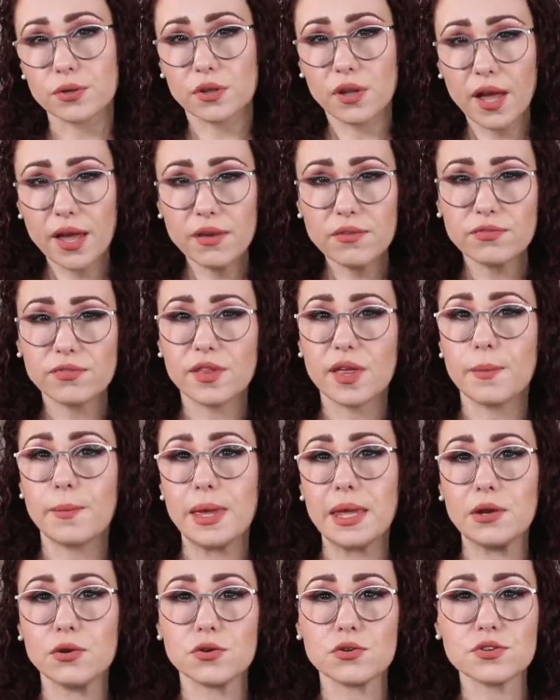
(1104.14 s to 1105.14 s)
life that
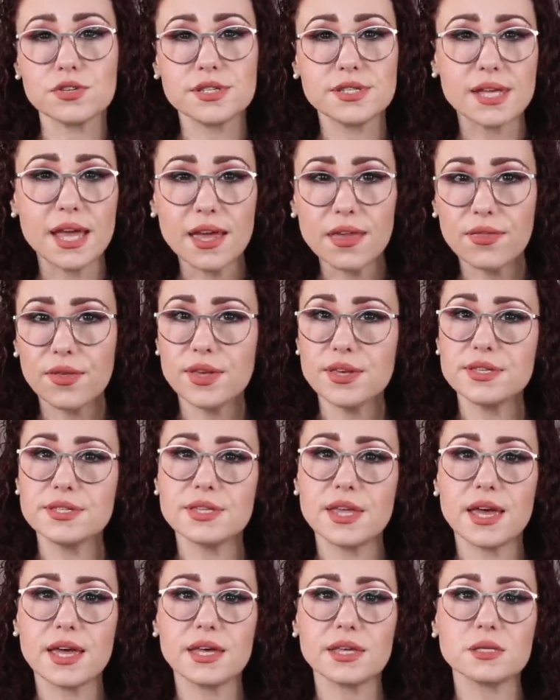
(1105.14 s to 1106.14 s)
made her say these
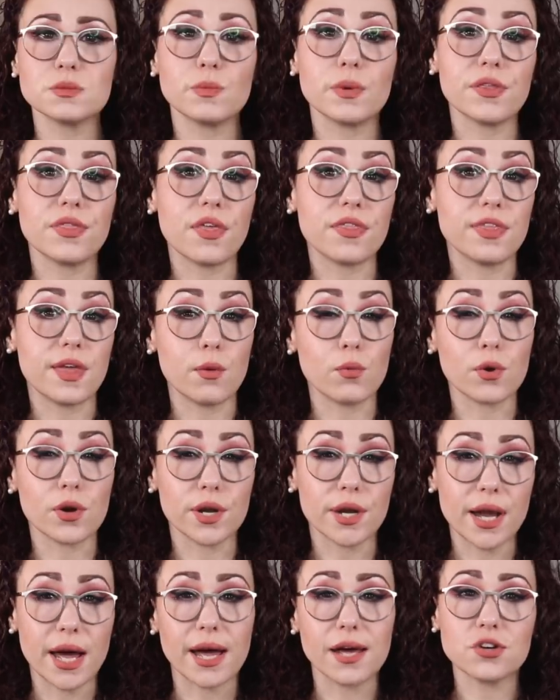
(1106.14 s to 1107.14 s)
things, but that they were
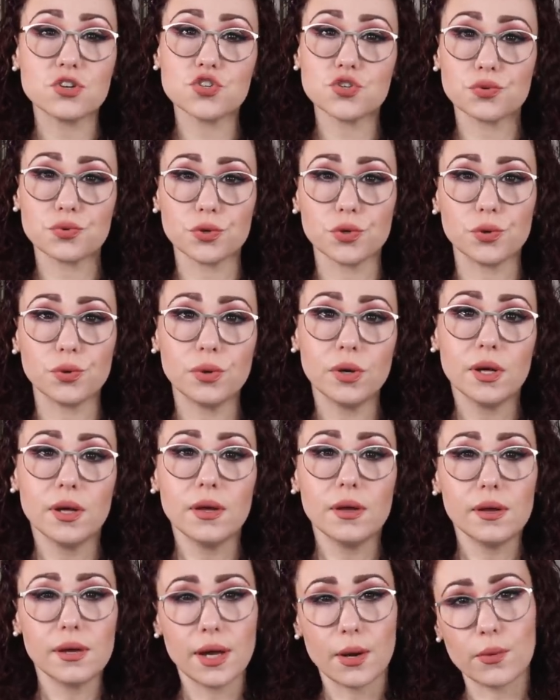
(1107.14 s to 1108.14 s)
not true.
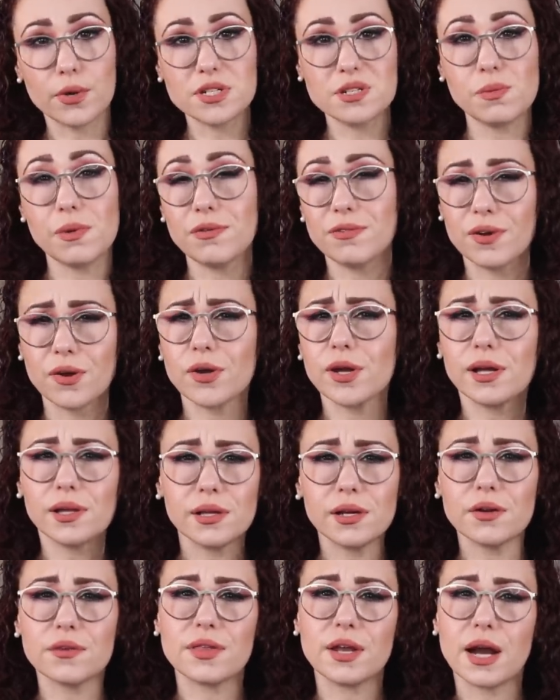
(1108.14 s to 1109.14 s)
I want to be very
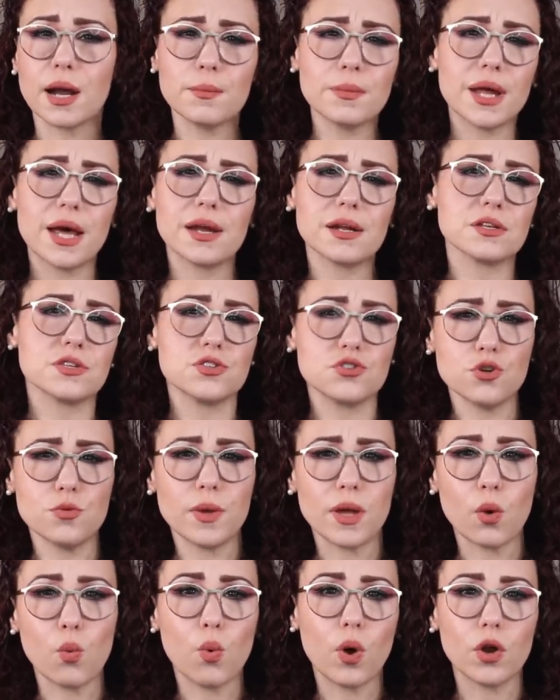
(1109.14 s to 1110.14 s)
clear that I'm not
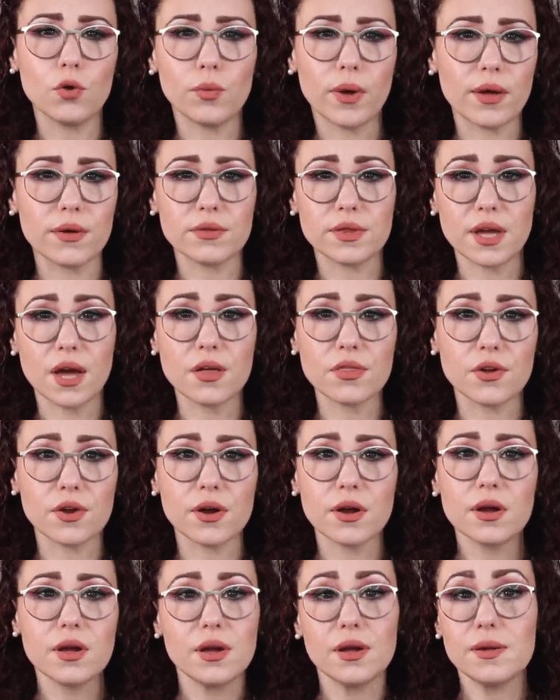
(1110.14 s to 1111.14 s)
assuming one way or the other
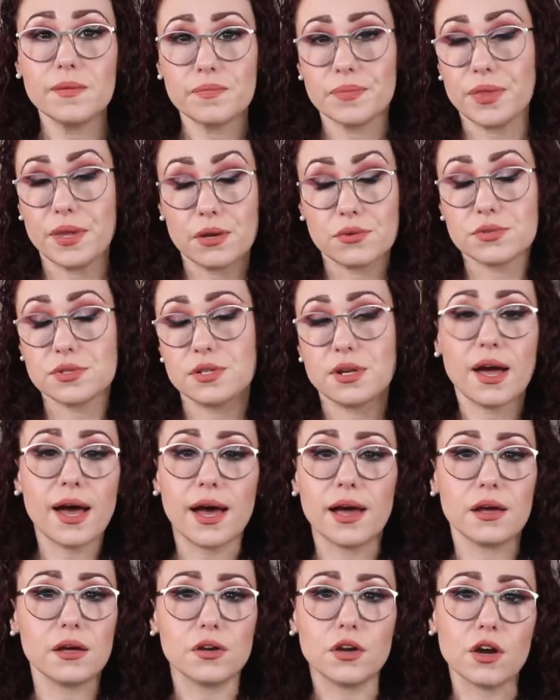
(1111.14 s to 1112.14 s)
there's
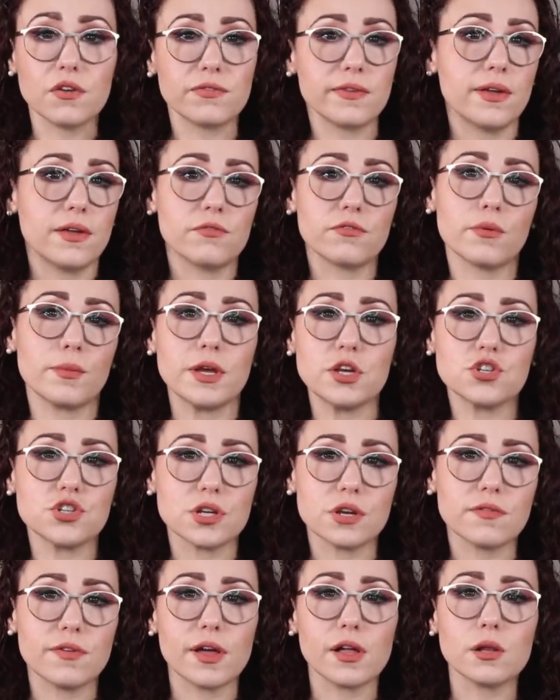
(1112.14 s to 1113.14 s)
not enough information
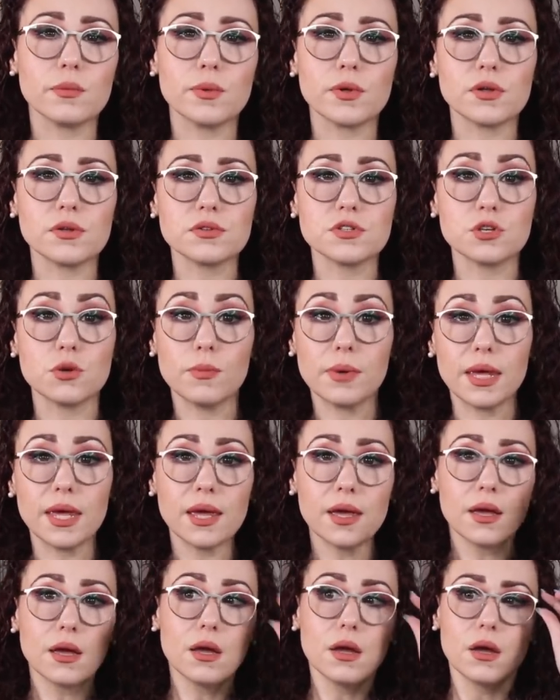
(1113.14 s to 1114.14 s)
available to
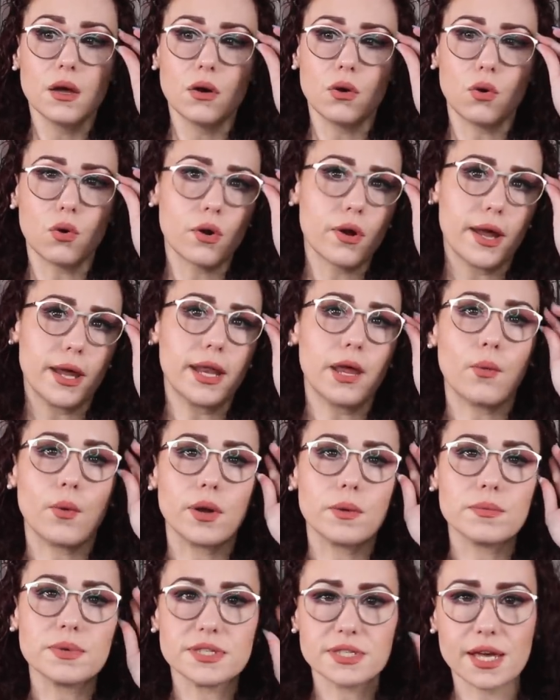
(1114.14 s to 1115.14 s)
me or
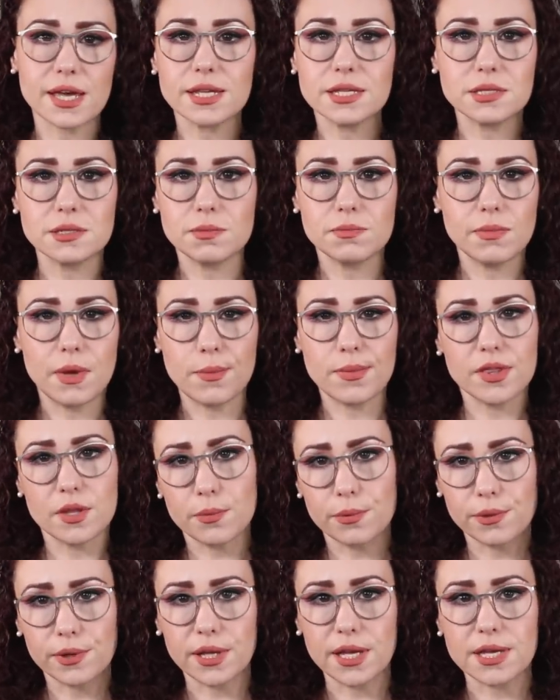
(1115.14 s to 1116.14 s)
anyone besides maybe the
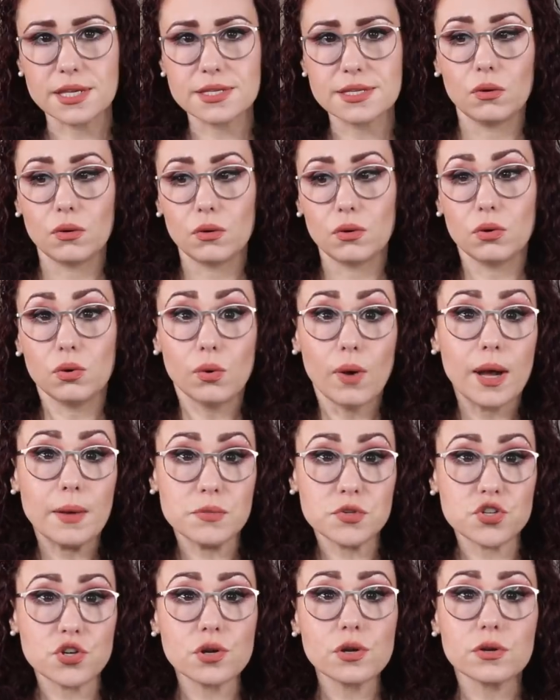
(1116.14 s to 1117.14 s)
police, who I'm
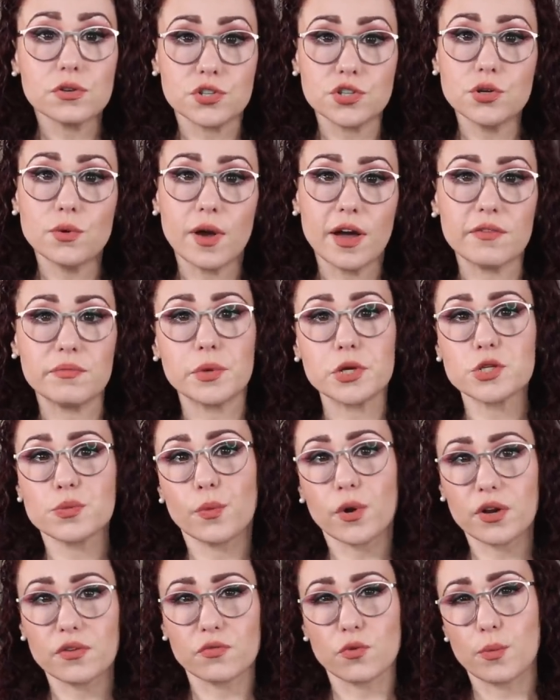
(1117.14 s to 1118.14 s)
sure do have much
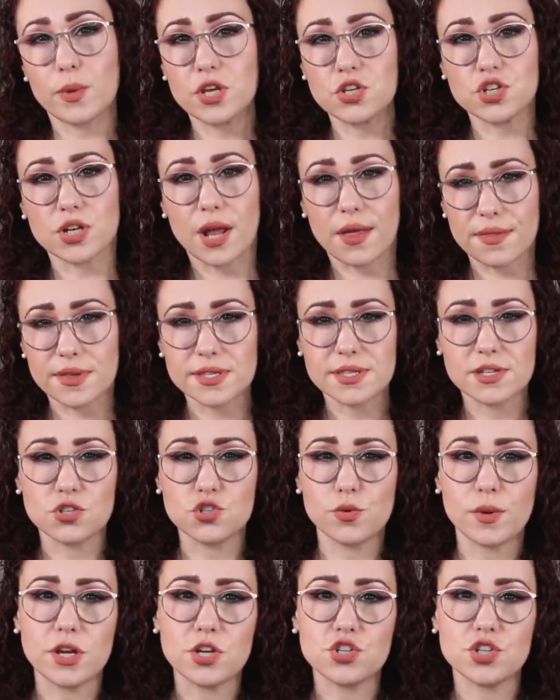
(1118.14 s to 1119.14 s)
more information on the
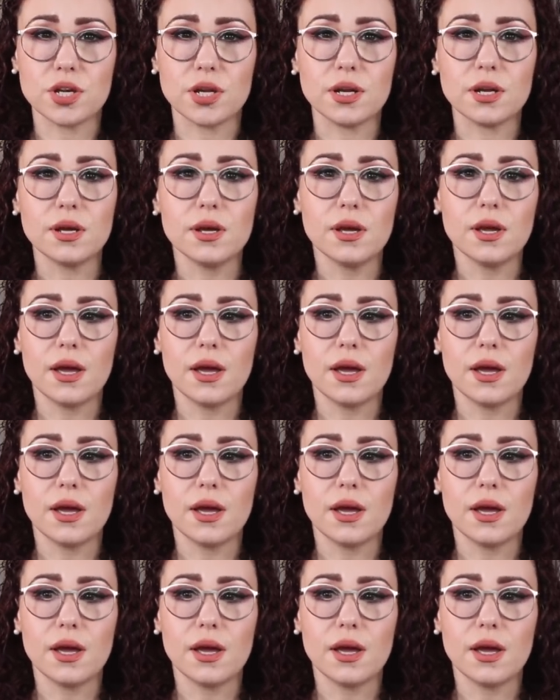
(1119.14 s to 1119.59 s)
situation.